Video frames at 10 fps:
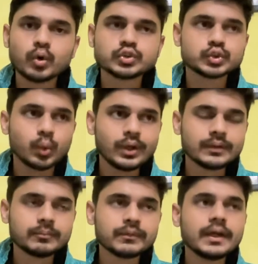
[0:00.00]
Shoal.
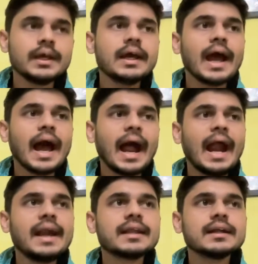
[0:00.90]

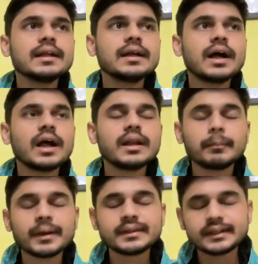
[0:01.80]
And
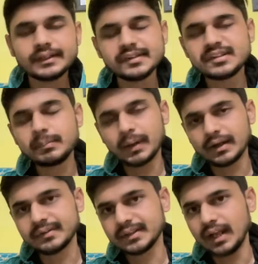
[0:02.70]
number 3 is the
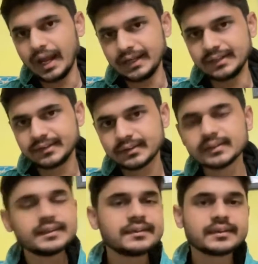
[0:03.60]
Parasail Islands.
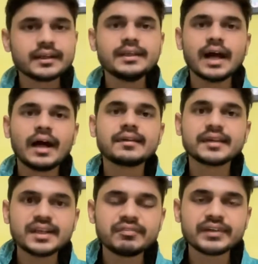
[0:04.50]
These 3 are
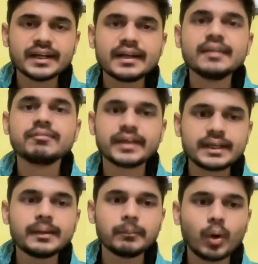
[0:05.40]
significantly
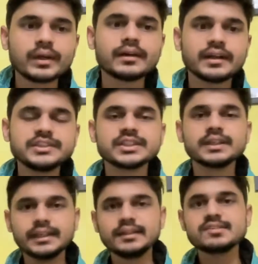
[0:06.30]
very important region
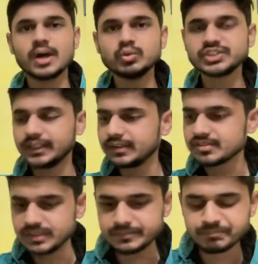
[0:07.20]
in the South China Sea.